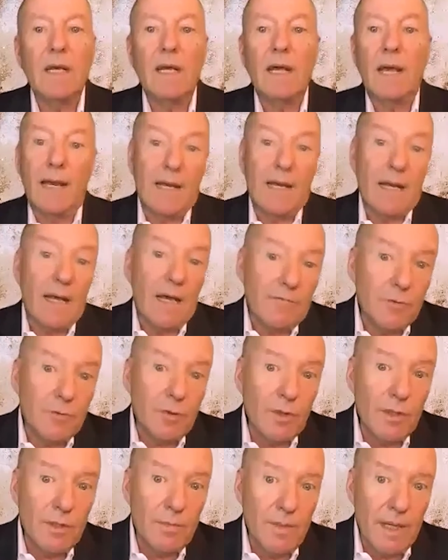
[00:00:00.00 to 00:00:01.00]
And I have to
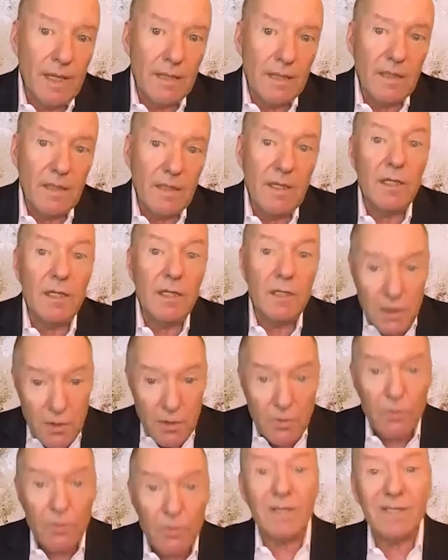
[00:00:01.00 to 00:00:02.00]
admit that
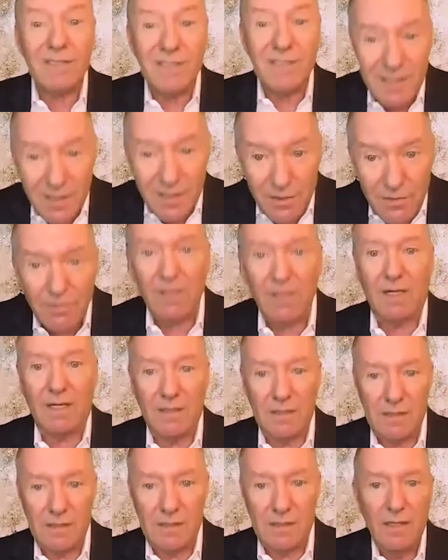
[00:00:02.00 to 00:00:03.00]
you, the
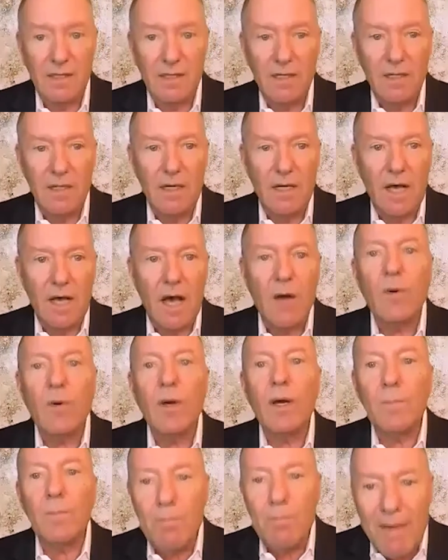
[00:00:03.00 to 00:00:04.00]
students,
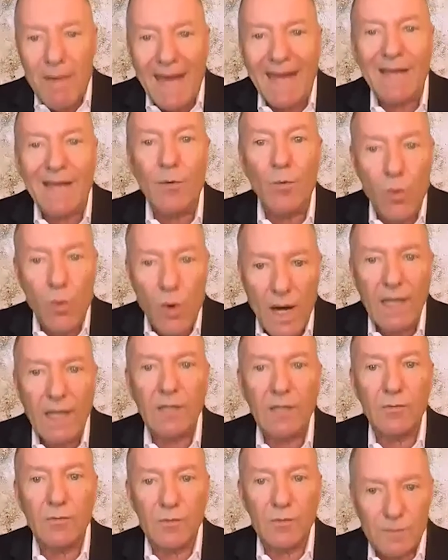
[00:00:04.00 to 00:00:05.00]
our main way
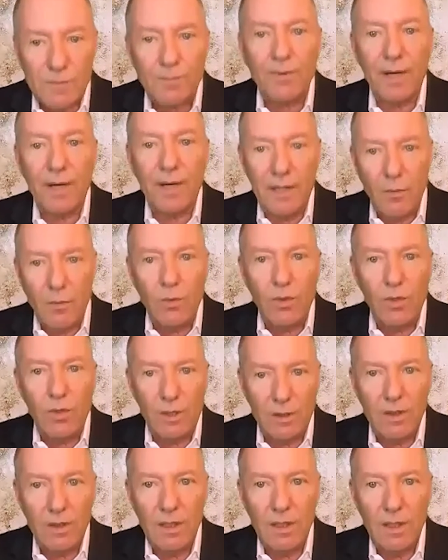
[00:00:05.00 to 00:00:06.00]
to spread the
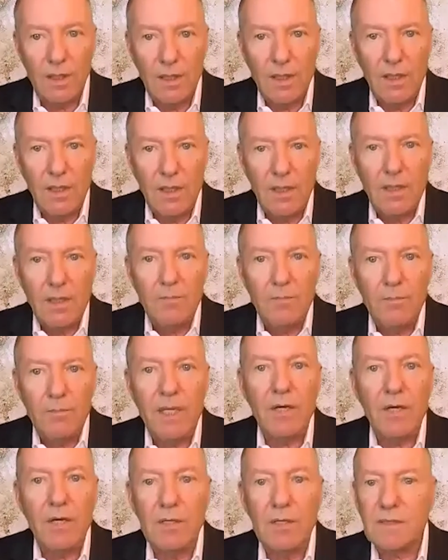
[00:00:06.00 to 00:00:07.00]
word,
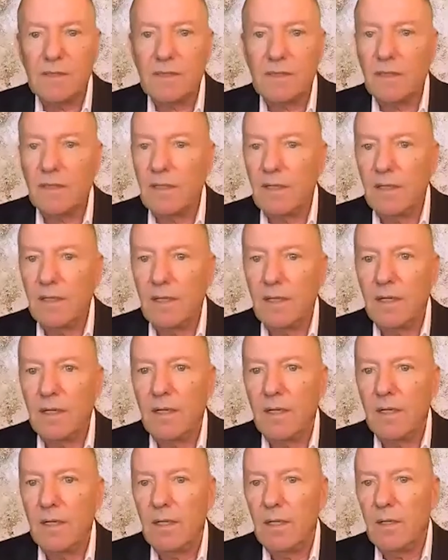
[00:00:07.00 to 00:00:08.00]
because
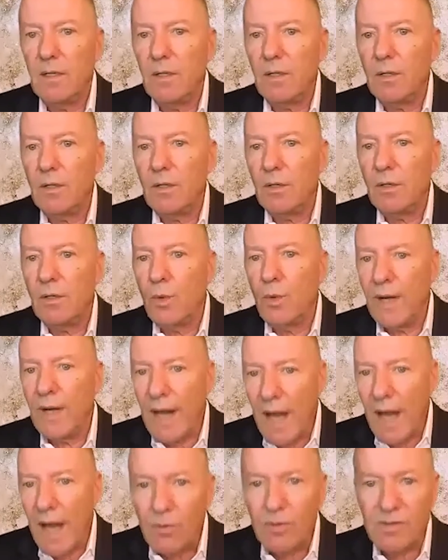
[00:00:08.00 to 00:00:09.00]
when
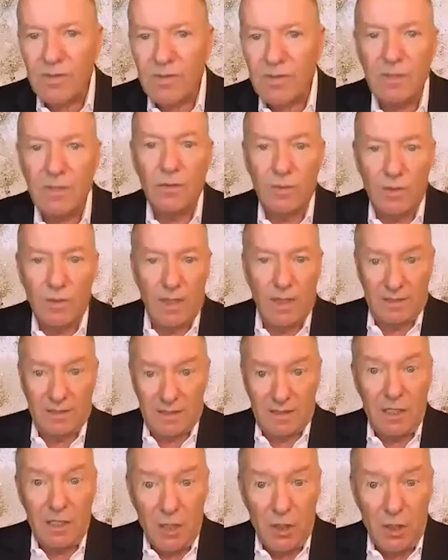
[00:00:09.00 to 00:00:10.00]
our students,
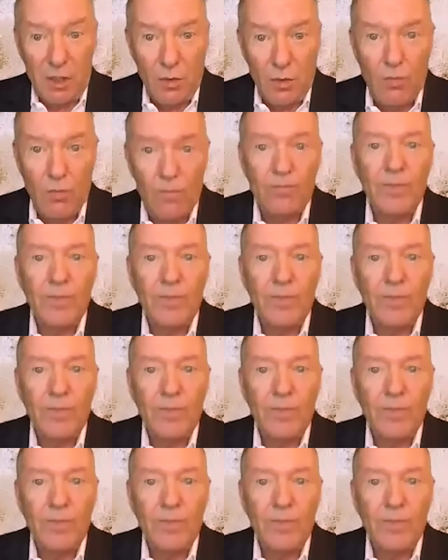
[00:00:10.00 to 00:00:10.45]
you,